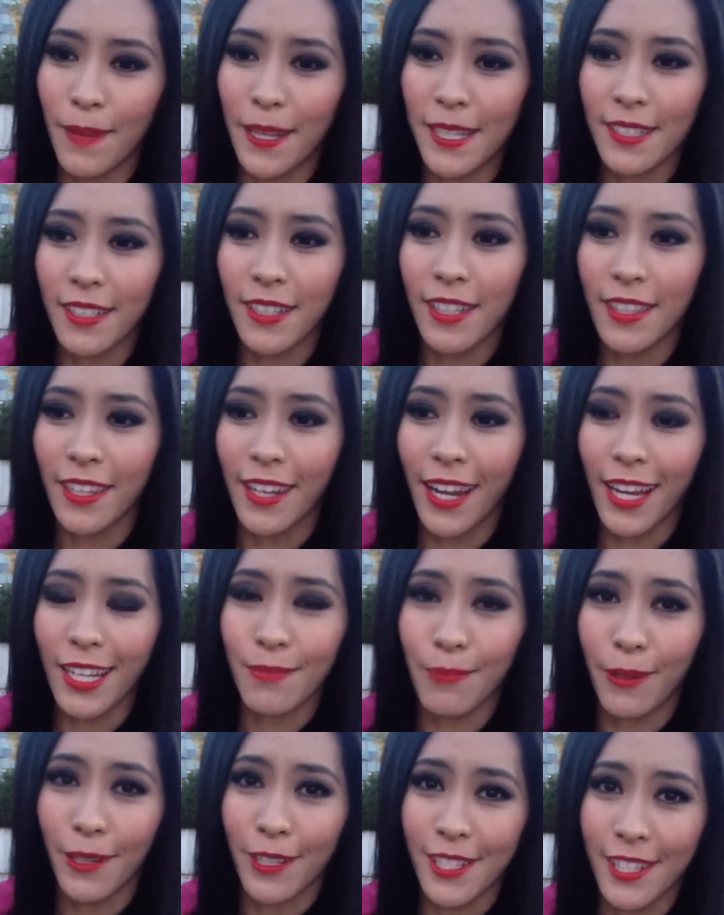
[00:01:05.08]
basically the
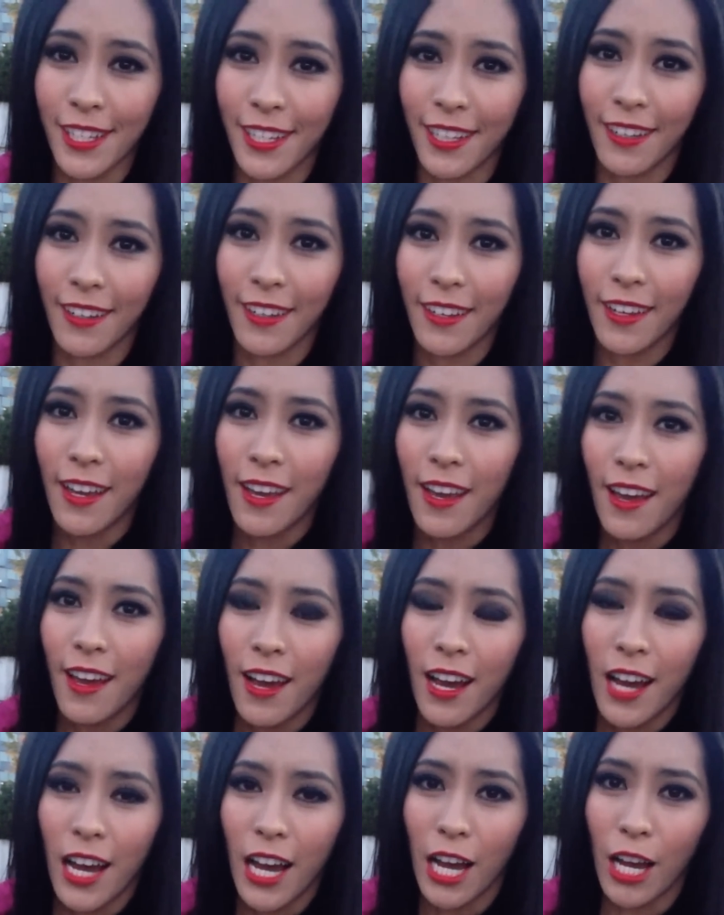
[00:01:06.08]
next person
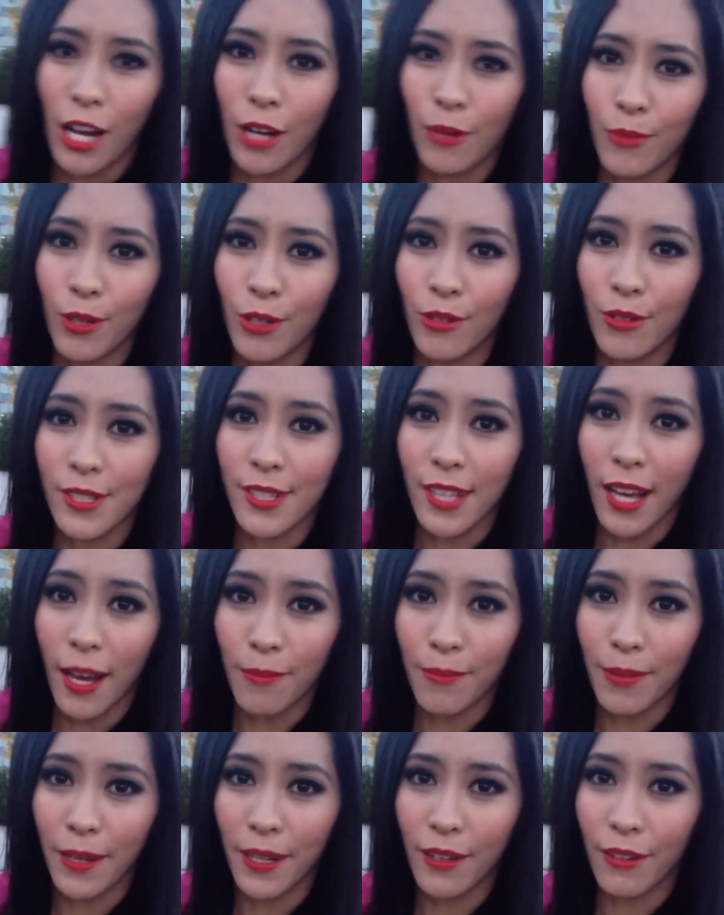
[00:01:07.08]
who was
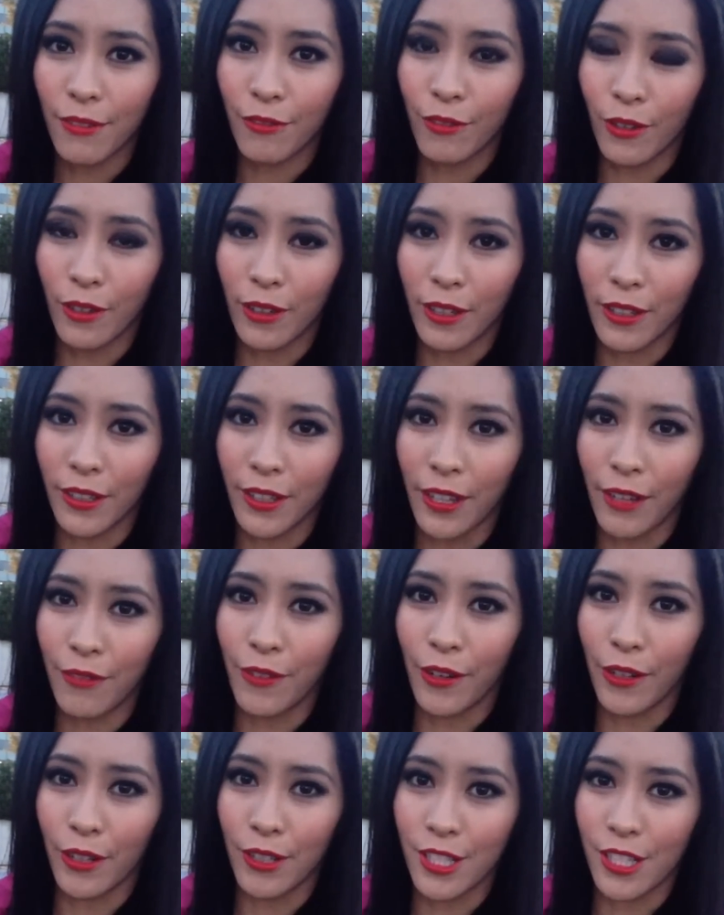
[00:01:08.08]
up for the
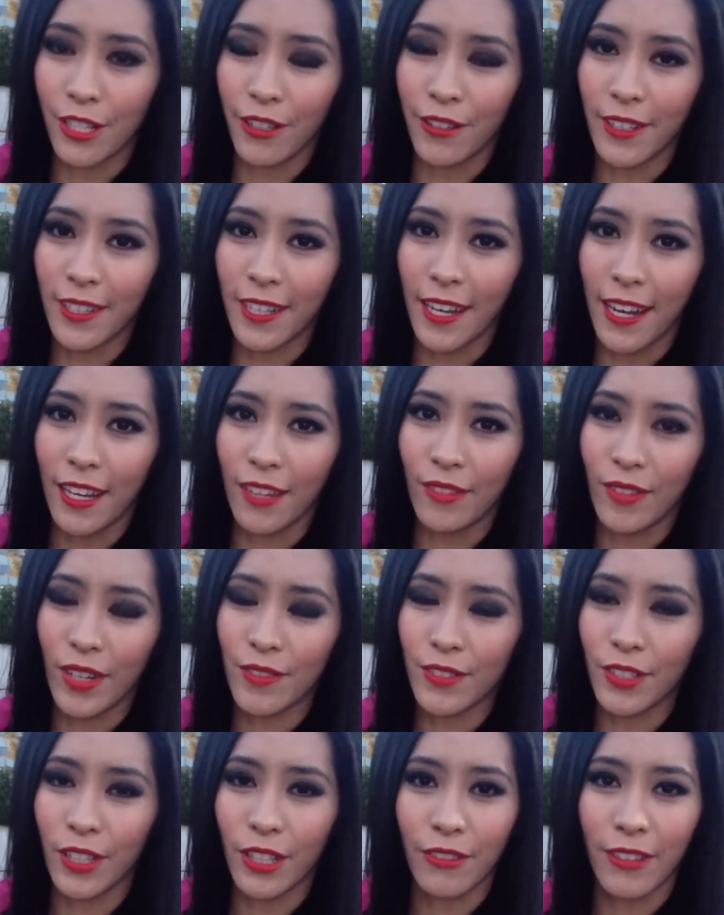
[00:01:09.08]
photo shoot, and we have
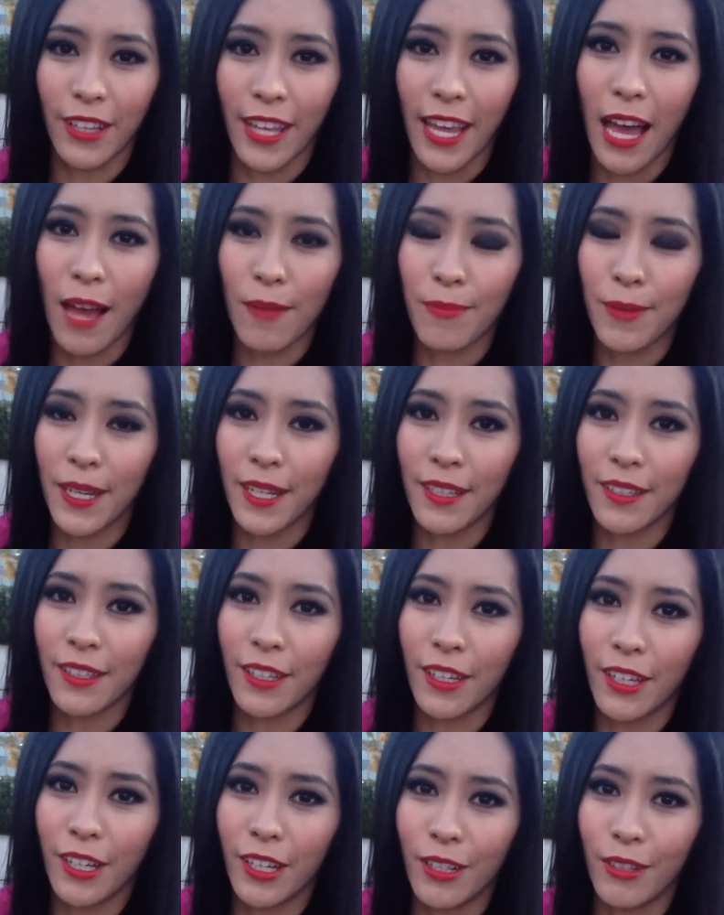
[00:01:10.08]
to look really happy in
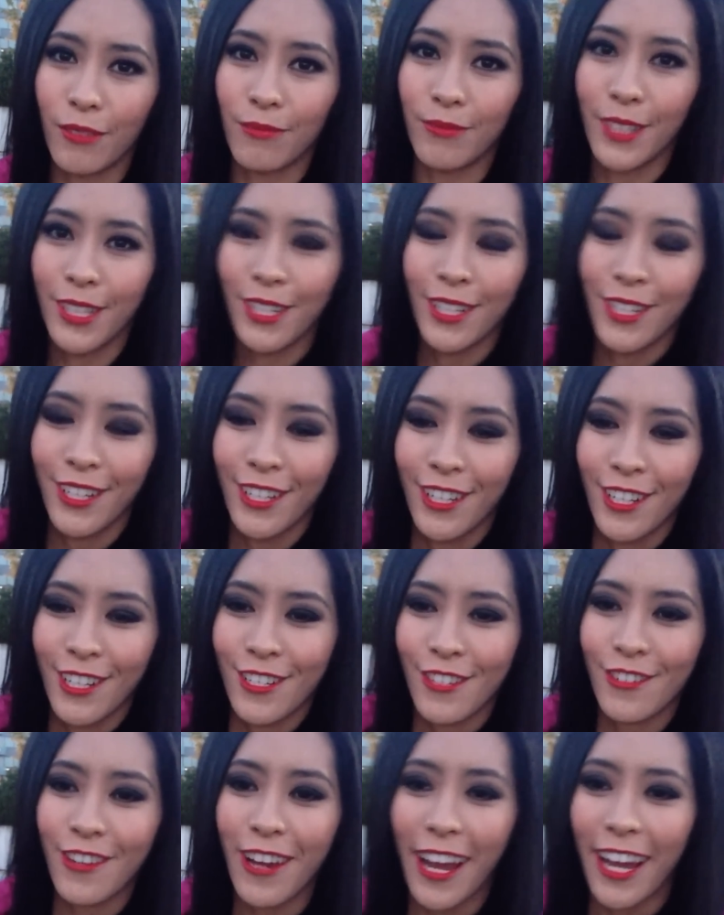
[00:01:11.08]
them,
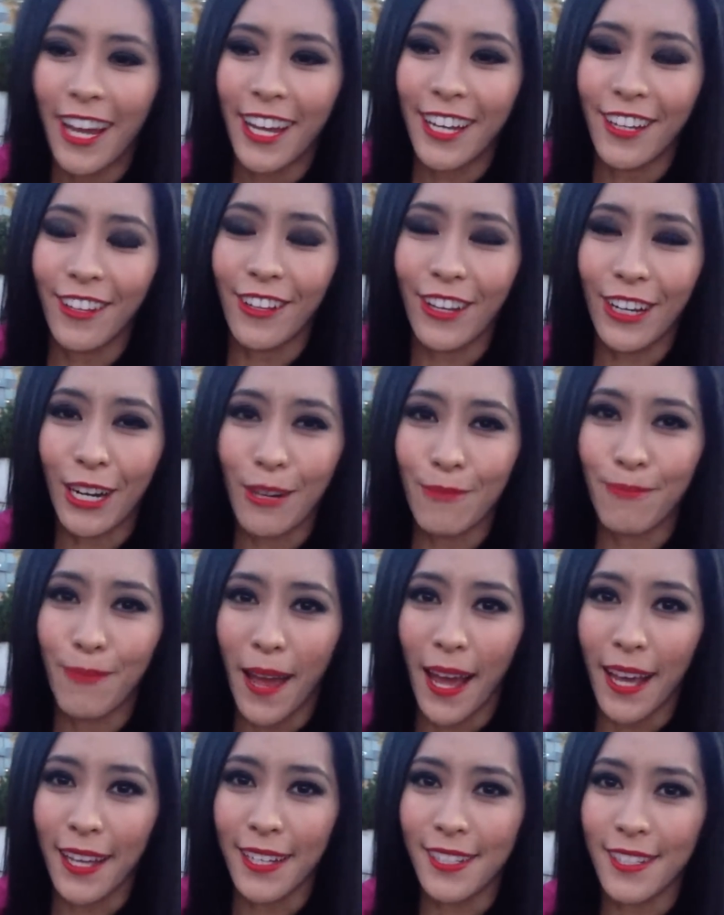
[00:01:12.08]
try to look our
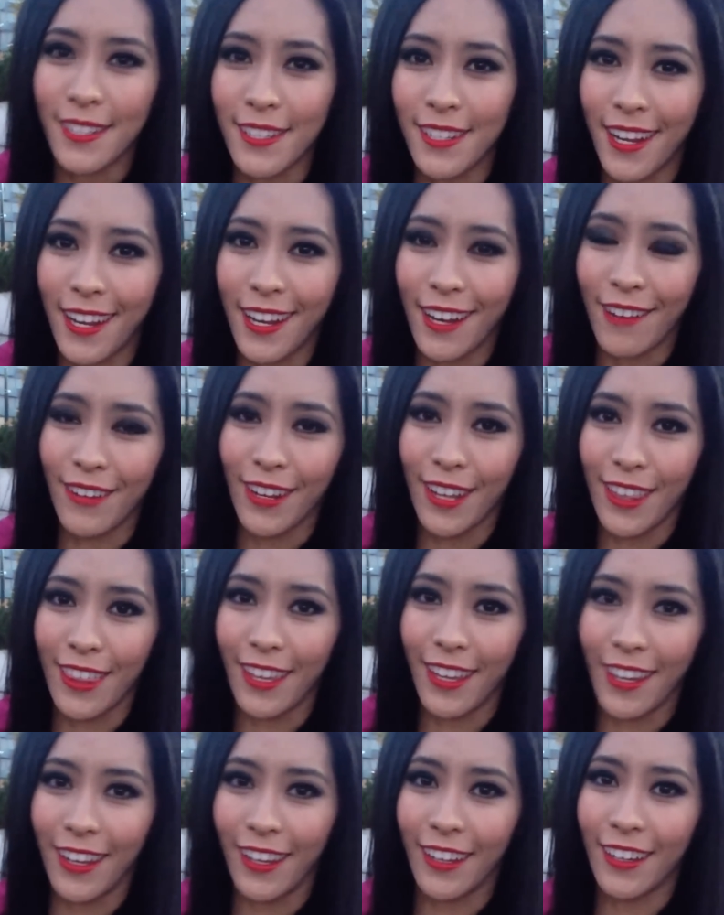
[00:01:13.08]
best and
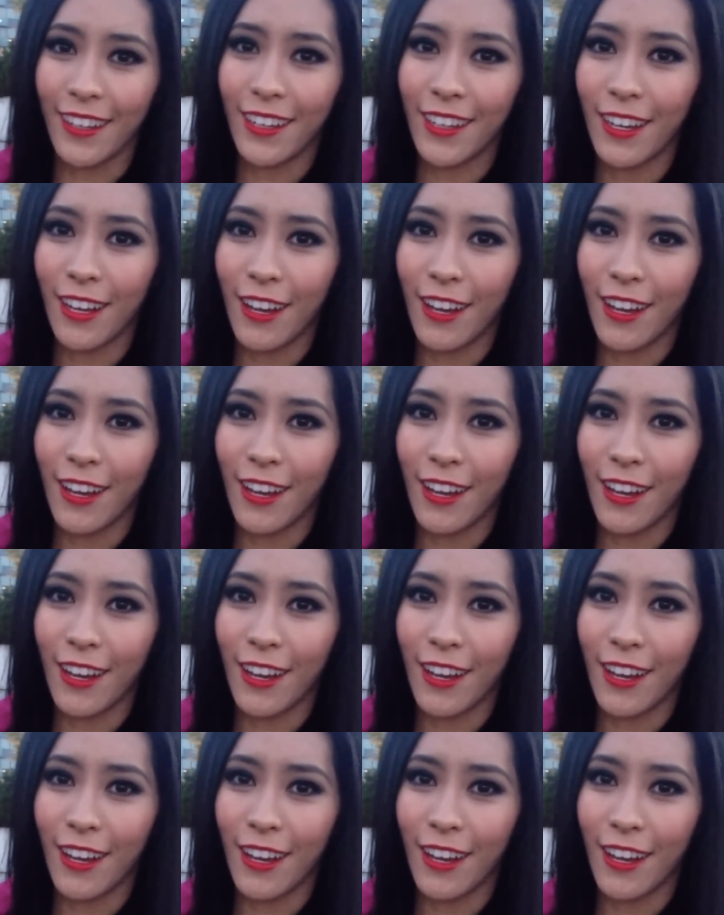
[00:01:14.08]
everything.